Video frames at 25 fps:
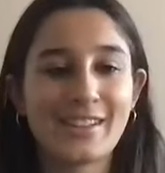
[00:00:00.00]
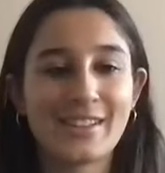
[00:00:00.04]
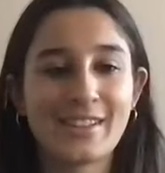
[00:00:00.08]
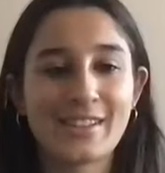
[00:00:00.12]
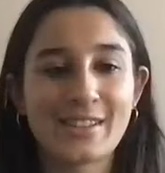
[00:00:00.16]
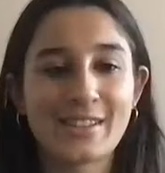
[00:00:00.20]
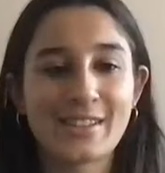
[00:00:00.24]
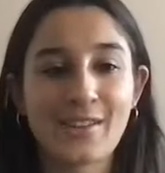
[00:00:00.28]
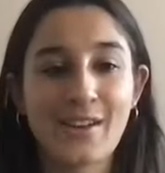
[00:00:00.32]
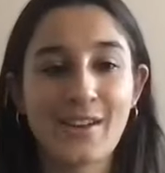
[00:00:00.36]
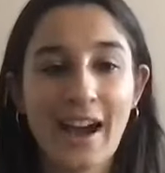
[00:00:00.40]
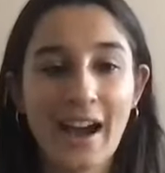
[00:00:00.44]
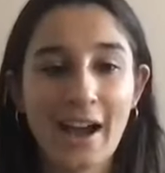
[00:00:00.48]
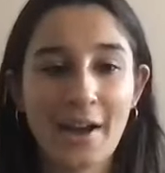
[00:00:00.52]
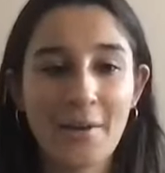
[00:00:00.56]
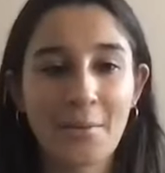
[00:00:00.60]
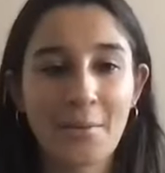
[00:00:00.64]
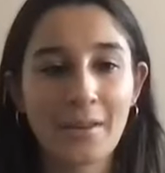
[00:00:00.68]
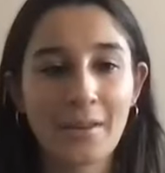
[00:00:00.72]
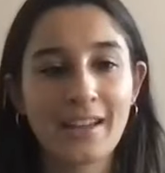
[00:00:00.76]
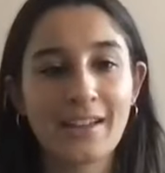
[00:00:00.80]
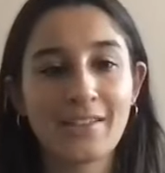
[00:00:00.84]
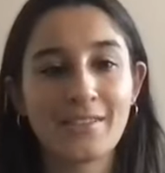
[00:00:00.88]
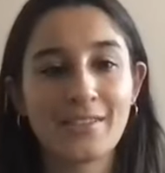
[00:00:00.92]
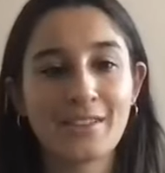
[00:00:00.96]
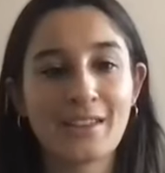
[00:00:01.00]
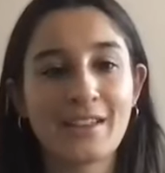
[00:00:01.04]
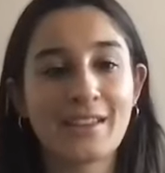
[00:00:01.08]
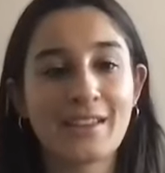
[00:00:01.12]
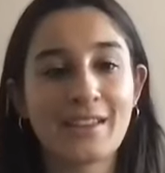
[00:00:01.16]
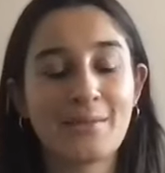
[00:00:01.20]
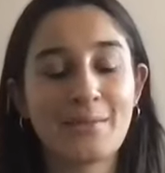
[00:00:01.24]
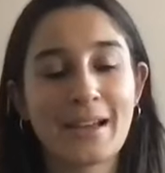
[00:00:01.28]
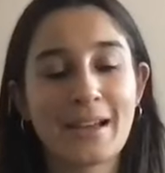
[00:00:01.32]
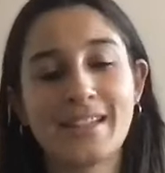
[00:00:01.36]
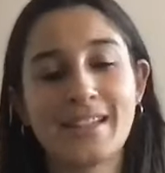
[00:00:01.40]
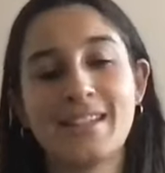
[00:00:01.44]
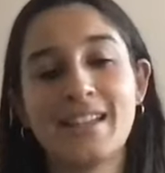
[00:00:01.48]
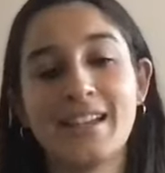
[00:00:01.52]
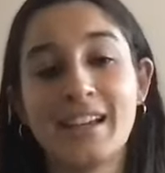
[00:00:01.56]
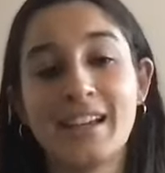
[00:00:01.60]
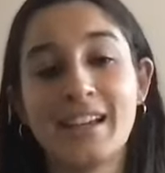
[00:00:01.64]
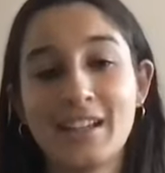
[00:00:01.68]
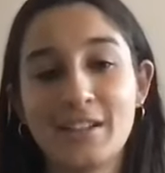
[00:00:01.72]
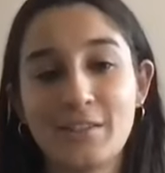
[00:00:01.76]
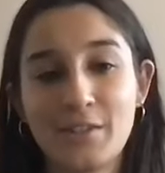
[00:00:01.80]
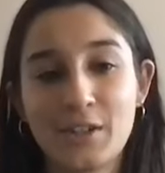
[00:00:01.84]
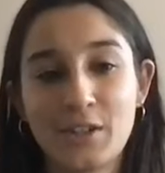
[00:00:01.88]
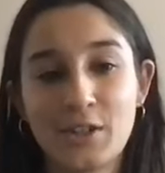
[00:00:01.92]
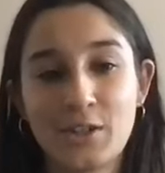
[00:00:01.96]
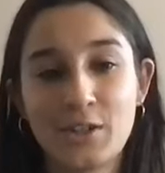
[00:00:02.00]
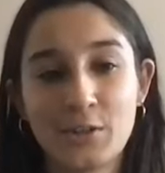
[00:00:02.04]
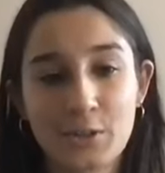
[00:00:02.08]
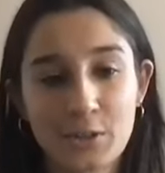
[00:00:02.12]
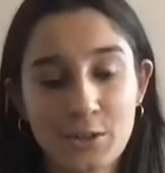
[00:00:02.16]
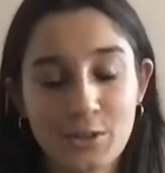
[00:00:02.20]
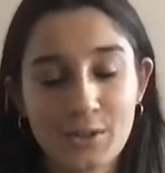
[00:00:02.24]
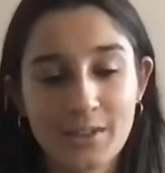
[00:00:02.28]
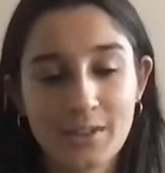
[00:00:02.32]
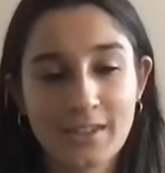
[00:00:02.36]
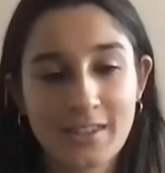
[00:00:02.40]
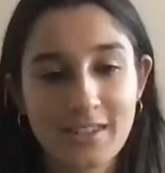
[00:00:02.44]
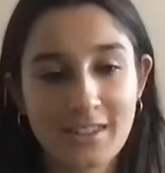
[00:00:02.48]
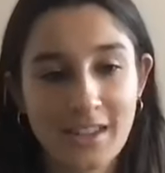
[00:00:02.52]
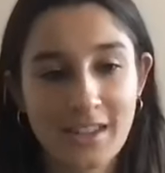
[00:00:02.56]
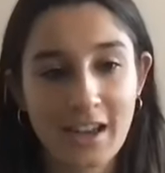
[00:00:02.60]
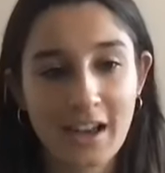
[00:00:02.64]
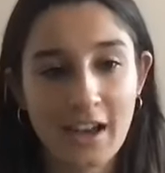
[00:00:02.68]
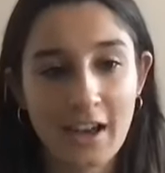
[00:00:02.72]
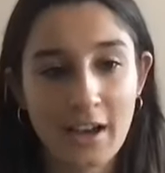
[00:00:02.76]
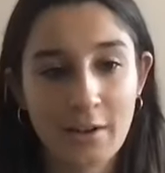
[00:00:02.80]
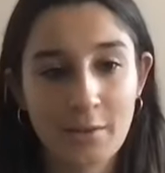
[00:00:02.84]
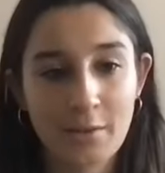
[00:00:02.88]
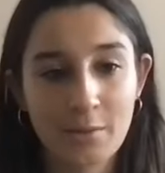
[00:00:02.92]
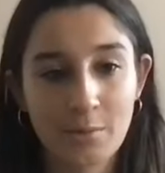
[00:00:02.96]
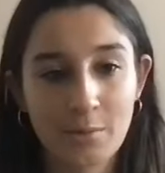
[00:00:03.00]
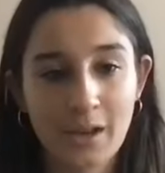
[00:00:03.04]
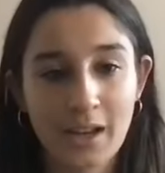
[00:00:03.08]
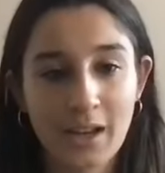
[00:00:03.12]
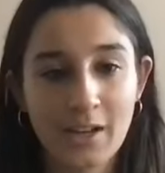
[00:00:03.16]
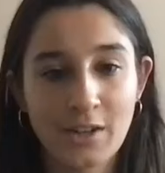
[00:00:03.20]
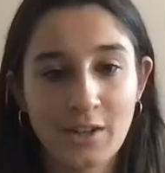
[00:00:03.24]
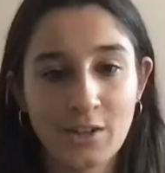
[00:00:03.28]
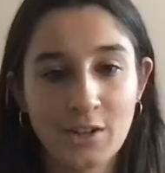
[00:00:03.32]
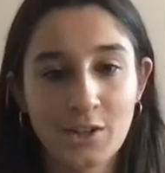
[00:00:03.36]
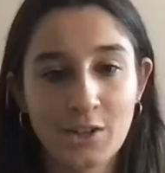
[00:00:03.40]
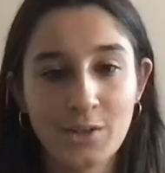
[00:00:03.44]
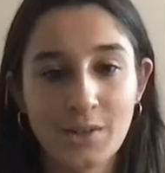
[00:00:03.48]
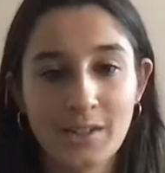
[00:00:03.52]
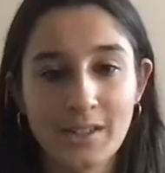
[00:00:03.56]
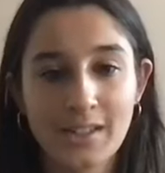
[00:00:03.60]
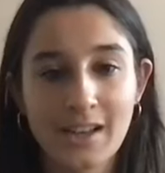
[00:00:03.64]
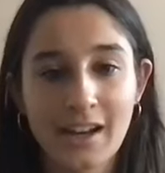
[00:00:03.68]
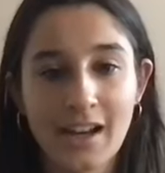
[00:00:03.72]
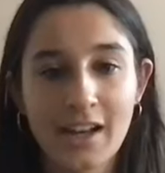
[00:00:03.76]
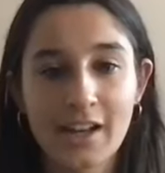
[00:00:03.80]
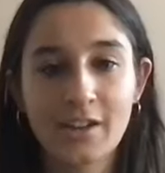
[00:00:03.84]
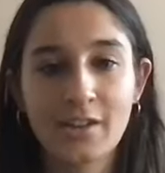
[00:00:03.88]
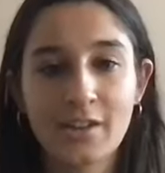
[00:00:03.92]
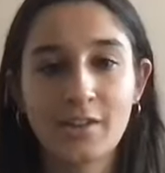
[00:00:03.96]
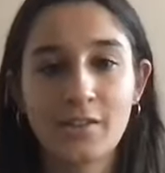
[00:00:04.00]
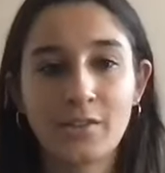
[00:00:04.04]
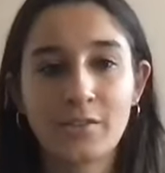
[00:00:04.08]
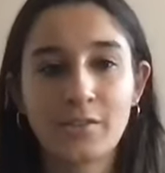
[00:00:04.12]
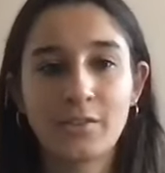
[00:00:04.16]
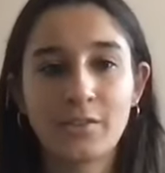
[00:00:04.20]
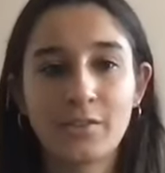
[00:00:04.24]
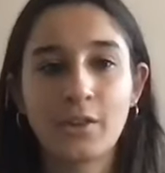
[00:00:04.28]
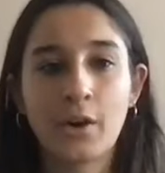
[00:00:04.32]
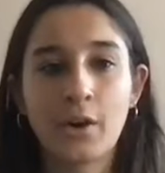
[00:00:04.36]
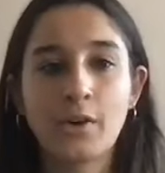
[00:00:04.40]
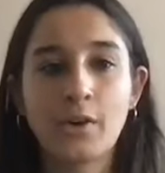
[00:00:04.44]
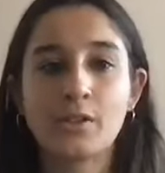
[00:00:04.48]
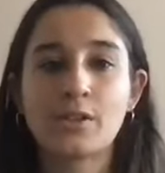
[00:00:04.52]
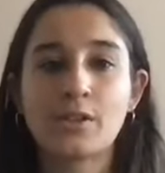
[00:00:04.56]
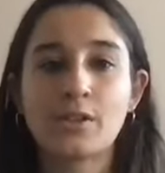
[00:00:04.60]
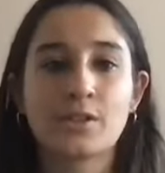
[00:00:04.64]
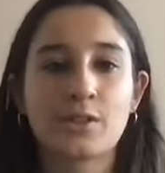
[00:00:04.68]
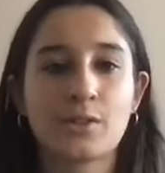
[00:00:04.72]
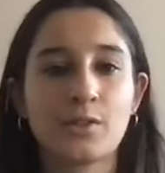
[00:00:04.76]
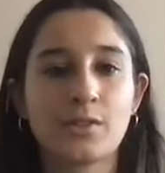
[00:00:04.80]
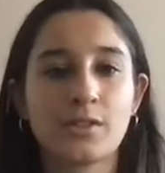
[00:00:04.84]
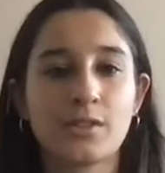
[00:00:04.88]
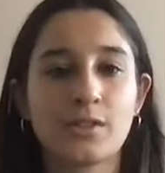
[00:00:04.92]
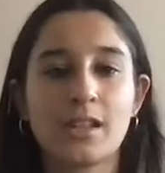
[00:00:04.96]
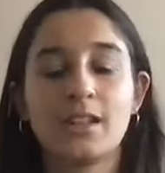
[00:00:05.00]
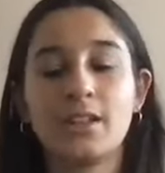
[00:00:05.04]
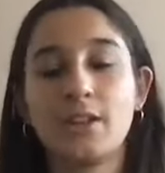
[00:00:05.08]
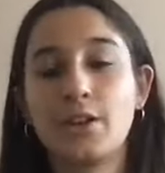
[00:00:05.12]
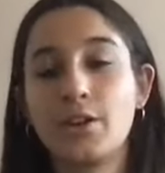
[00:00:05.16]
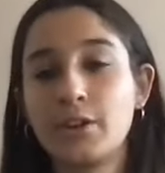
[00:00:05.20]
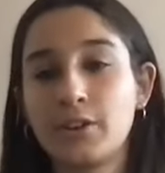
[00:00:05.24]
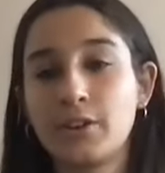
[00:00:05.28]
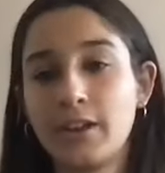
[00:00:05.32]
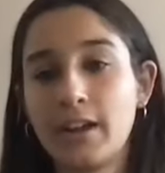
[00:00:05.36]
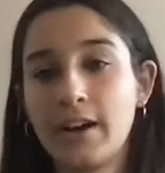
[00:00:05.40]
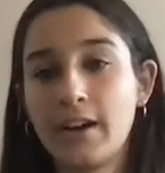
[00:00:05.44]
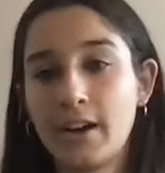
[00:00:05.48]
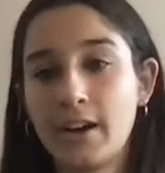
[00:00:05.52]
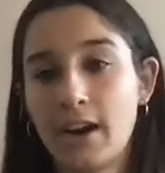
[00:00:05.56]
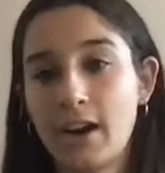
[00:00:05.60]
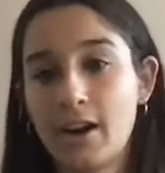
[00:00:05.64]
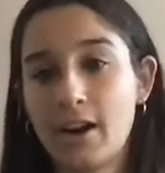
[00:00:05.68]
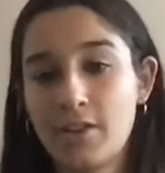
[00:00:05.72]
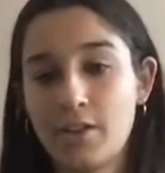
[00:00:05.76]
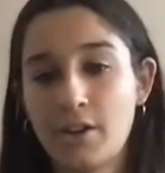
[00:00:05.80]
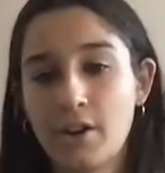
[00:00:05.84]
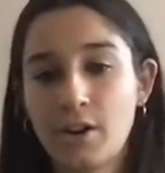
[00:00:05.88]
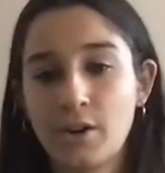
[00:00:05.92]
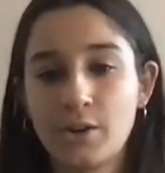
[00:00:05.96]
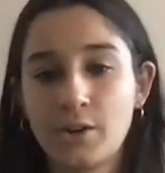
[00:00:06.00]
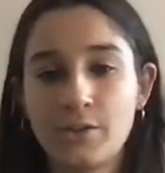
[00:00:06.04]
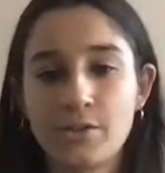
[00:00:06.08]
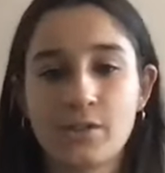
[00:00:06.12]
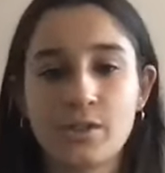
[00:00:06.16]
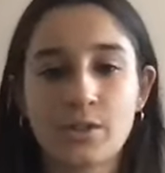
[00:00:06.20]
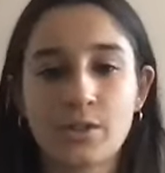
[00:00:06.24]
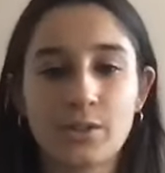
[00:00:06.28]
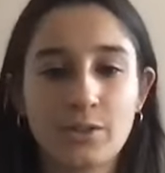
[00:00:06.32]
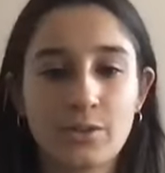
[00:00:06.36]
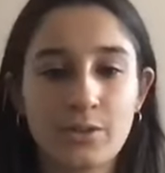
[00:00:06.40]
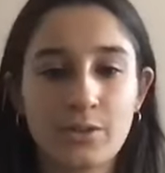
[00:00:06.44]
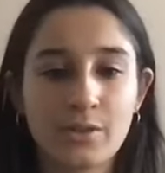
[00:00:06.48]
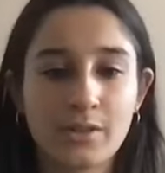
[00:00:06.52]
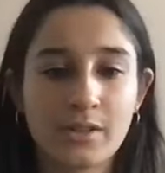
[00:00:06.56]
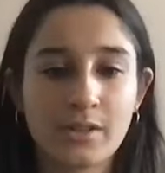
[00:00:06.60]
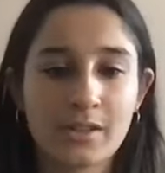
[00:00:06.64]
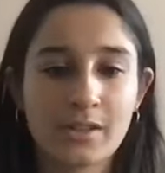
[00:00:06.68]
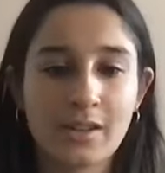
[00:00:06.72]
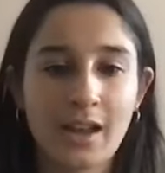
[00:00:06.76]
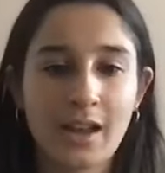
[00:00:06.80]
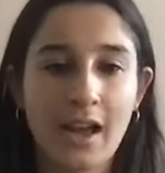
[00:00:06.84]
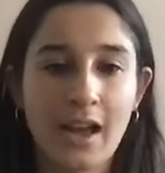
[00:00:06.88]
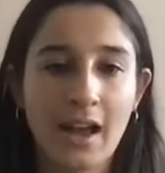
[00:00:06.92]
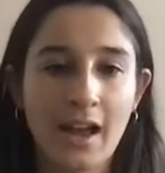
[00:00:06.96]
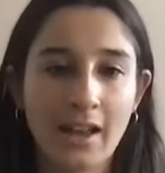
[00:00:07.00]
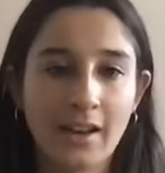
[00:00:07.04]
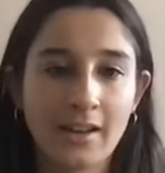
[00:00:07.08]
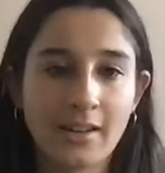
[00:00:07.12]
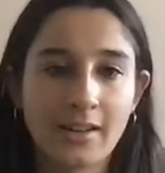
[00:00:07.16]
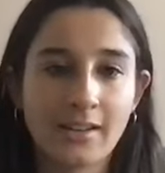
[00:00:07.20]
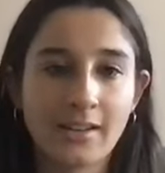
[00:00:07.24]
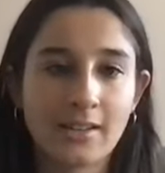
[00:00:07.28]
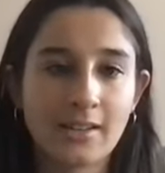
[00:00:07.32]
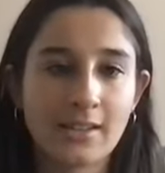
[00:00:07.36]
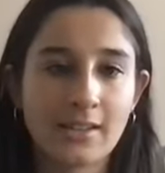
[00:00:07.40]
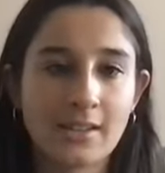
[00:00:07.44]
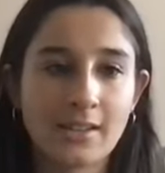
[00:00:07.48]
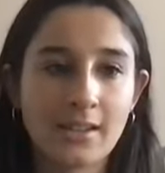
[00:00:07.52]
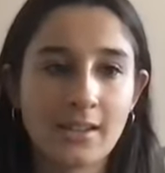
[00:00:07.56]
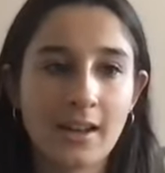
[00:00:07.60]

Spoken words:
So I believe that the best thing individuals can do is kind of go to schools in their local area and their old schools, and